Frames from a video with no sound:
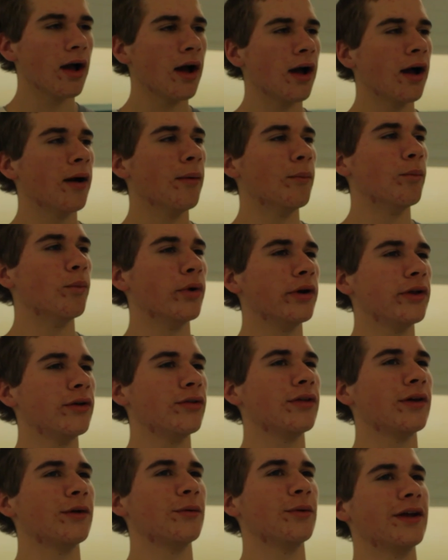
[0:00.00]
Um, what do
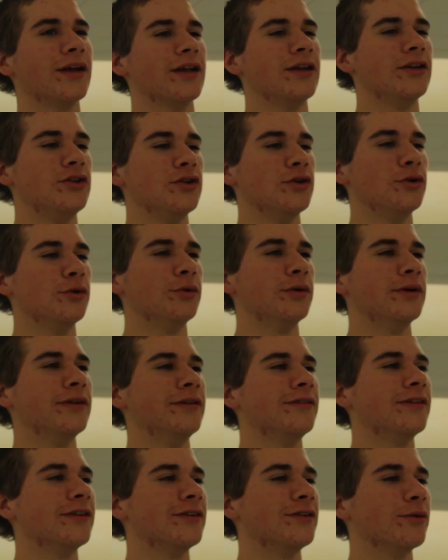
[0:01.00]
you think we can do
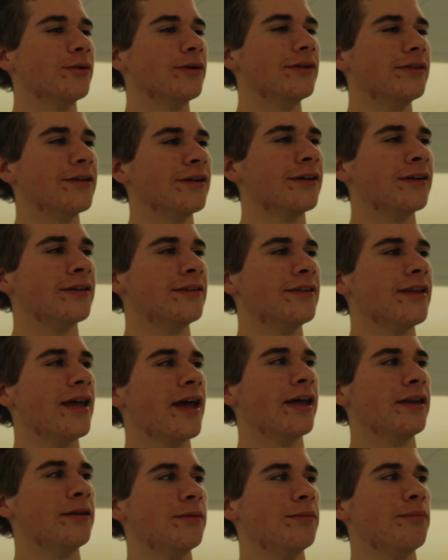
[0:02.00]
in Scituate to
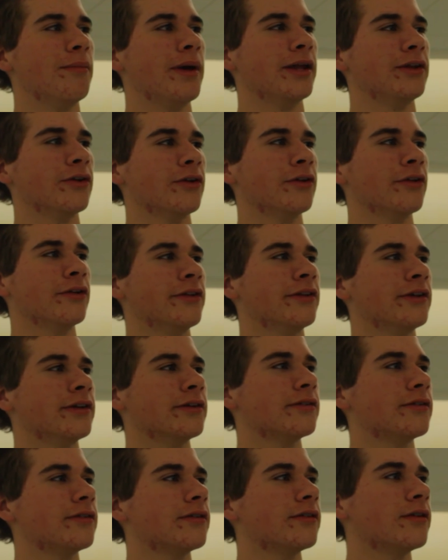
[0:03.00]
end mental
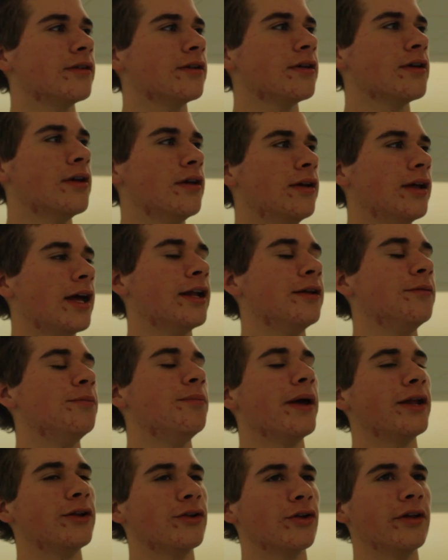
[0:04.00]
illness
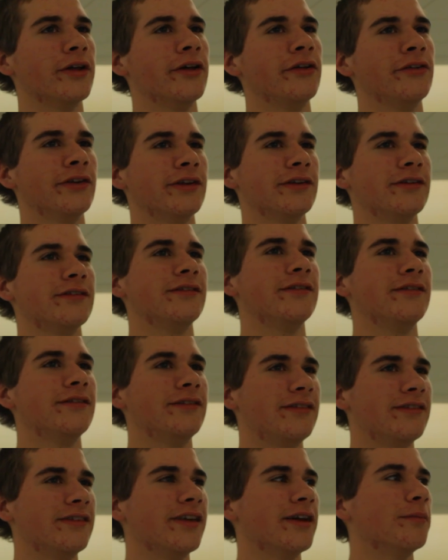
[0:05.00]
and mental illness
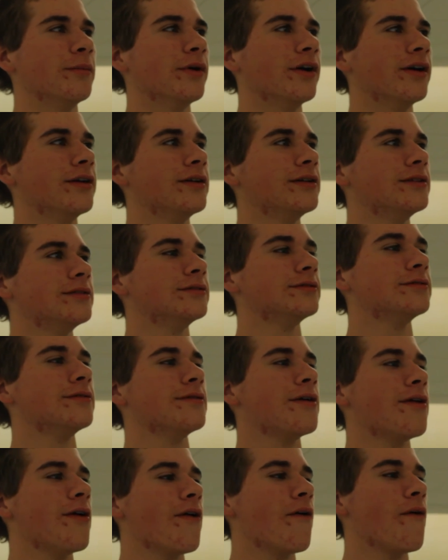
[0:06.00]
stigma?
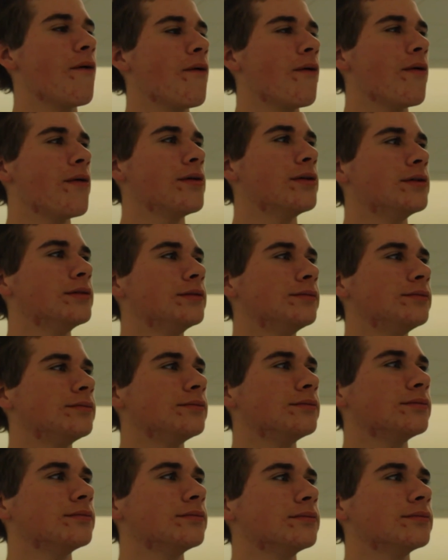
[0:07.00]

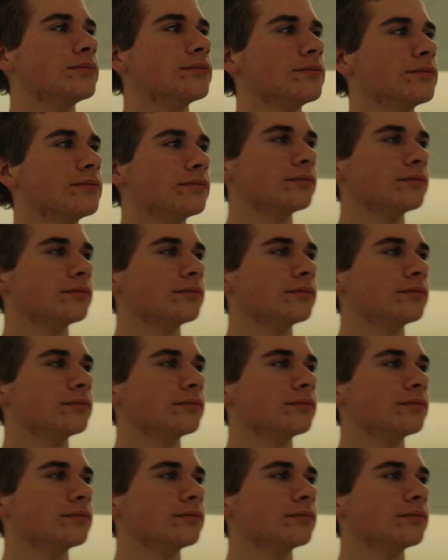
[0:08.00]
Just like anywhere